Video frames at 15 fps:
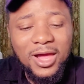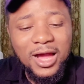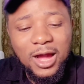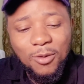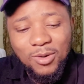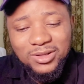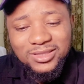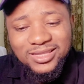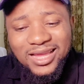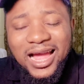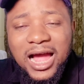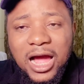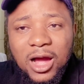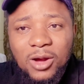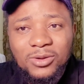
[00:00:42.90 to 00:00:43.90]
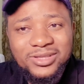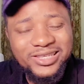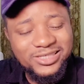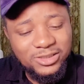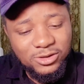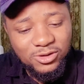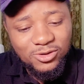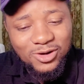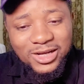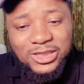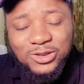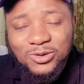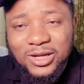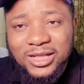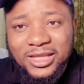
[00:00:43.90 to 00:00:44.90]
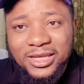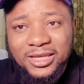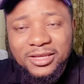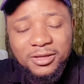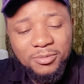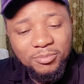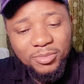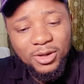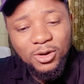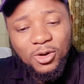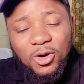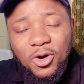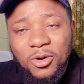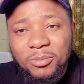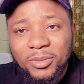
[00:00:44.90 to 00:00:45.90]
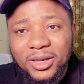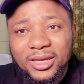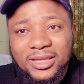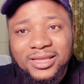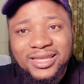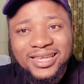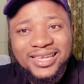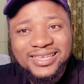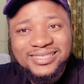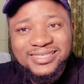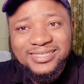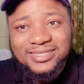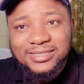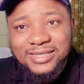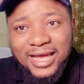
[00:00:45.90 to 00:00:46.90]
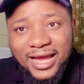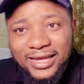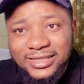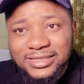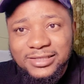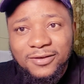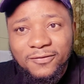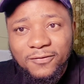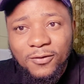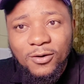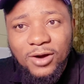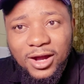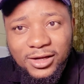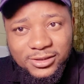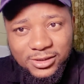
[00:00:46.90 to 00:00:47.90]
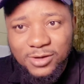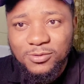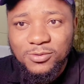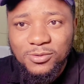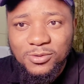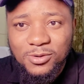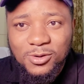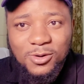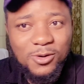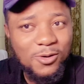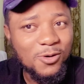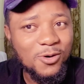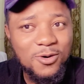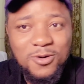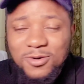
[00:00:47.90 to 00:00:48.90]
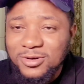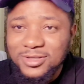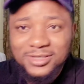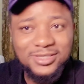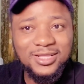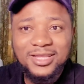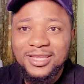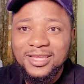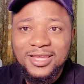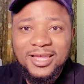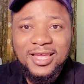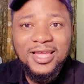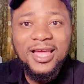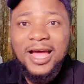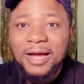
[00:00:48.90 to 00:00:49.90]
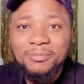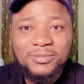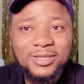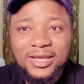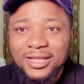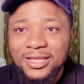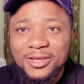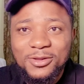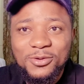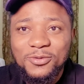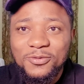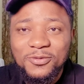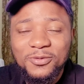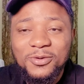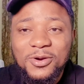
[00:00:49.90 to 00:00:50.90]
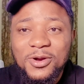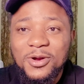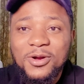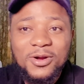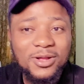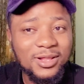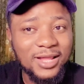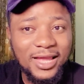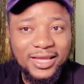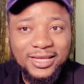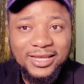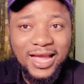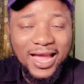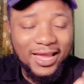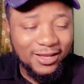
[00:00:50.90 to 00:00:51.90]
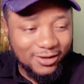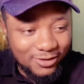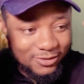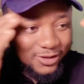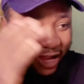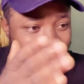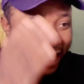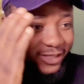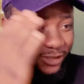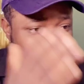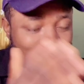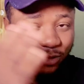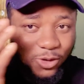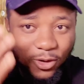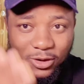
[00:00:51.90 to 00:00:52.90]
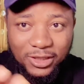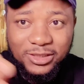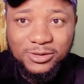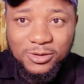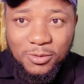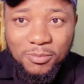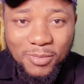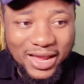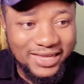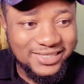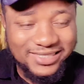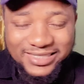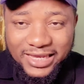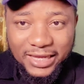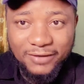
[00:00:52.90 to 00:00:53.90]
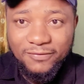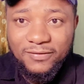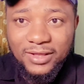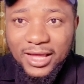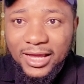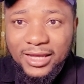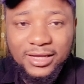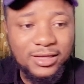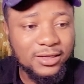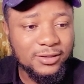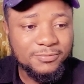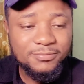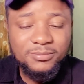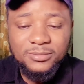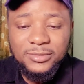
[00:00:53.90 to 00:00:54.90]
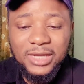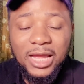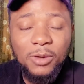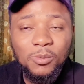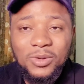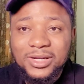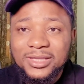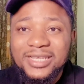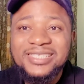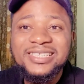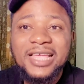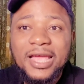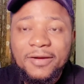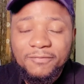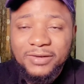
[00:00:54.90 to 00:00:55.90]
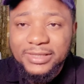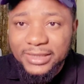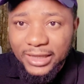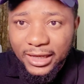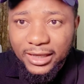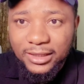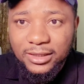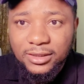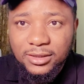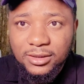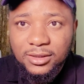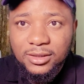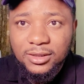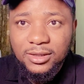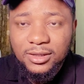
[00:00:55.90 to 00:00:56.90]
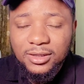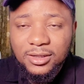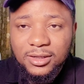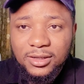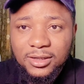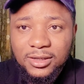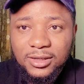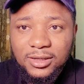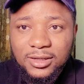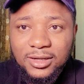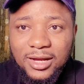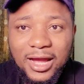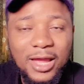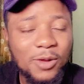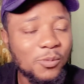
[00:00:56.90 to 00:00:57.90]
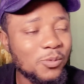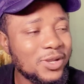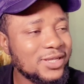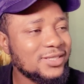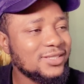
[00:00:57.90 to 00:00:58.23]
our town is gradually becoming a site for Ashawo. Honestly, I'm telling you, like, I saw it myself. Like, I witnessed everything. I'm